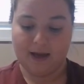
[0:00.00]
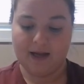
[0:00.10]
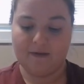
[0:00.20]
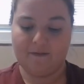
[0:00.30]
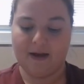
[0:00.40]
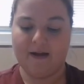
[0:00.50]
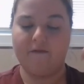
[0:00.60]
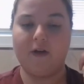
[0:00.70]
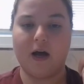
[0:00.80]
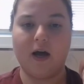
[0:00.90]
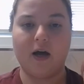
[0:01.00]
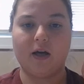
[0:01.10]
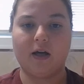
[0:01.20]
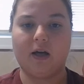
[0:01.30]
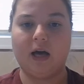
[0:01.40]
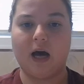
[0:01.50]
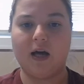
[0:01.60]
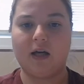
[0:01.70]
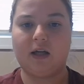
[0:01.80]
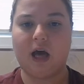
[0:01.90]
And if I have the g
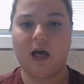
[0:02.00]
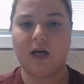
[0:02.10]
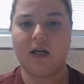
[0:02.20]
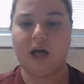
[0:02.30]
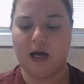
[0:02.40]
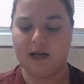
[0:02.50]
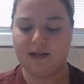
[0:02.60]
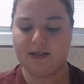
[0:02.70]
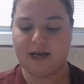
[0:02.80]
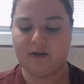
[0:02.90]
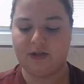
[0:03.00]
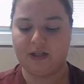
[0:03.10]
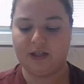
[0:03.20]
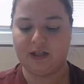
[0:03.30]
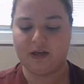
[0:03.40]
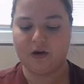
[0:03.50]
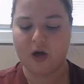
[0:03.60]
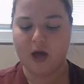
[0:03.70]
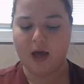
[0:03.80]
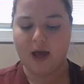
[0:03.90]
g g sound in here
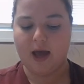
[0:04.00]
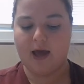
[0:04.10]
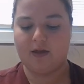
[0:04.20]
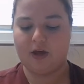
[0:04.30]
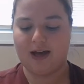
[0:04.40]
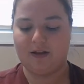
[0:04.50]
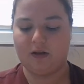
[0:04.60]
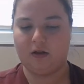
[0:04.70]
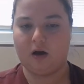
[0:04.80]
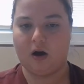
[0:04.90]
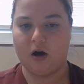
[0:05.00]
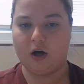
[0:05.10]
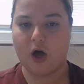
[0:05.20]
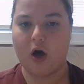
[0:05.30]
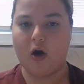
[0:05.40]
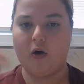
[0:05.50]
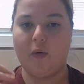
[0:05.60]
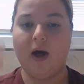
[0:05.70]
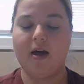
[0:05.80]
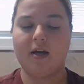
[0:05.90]
and that long
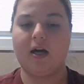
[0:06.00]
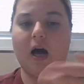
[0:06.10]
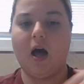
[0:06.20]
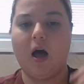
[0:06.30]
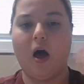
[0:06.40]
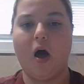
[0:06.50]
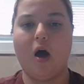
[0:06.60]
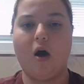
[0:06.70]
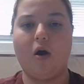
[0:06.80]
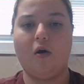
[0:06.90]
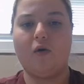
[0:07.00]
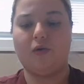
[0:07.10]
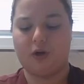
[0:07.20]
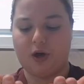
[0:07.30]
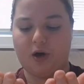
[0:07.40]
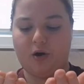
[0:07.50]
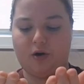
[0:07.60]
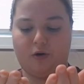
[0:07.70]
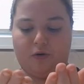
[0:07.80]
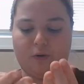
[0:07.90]
o g o
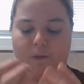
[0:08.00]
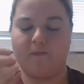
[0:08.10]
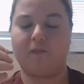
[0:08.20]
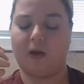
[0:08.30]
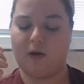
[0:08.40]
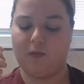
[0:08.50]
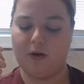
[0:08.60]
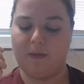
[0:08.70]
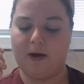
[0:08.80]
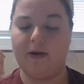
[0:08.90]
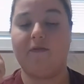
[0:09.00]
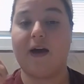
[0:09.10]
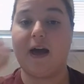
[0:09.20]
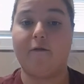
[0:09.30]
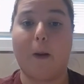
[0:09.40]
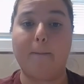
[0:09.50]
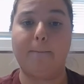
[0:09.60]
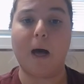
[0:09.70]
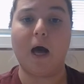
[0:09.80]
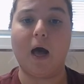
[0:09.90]
go. And what about if I have
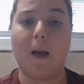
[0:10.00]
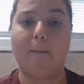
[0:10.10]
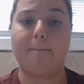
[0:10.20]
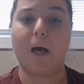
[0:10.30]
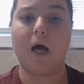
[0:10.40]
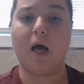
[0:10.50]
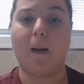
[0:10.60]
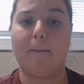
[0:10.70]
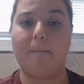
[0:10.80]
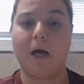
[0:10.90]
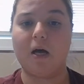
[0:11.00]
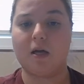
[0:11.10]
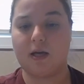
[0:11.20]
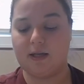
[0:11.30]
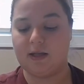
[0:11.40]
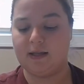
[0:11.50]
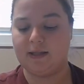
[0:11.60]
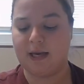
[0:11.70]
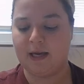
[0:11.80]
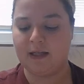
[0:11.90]
p p p in
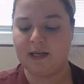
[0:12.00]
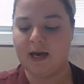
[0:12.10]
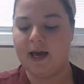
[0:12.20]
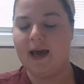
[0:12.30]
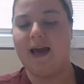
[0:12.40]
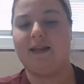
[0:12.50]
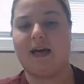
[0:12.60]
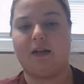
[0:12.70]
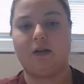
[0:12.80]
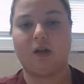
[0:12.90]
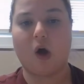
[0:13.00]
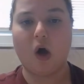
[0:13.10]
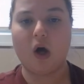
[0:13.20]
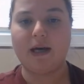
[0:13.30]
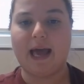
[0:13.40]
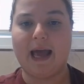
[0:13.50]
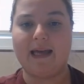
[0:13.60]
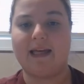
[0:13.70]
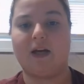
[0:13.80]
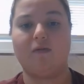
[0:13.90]
this hand and that long
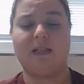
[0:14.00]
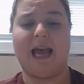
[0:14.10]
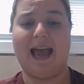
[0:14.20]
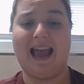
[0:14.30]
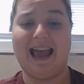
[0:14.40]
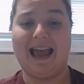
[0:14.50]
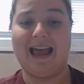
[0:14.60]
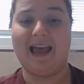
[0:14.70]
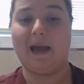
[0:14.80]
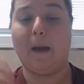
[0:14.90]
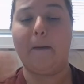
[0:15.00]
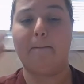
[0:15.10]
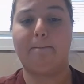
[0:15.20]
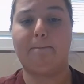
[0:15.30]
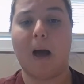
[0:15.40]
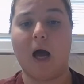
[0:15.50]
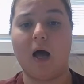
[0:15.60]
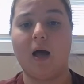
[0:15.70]
a that goes a p